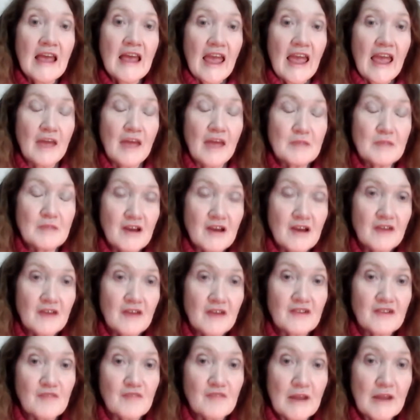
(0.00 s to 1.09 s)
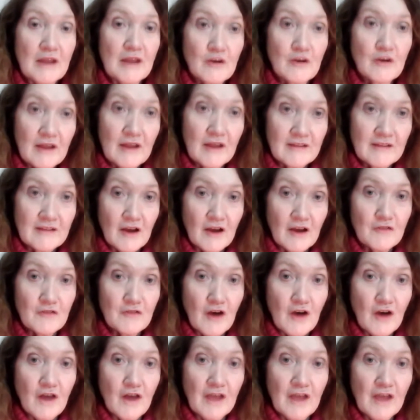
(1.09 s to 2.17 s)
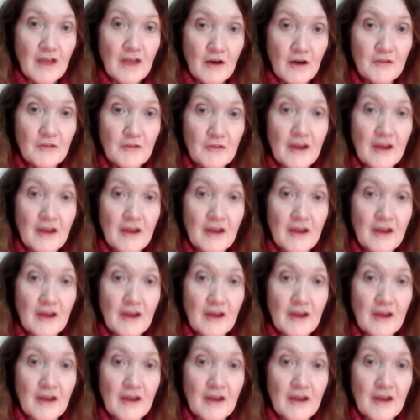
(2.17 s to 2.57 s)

And because of my great love of health,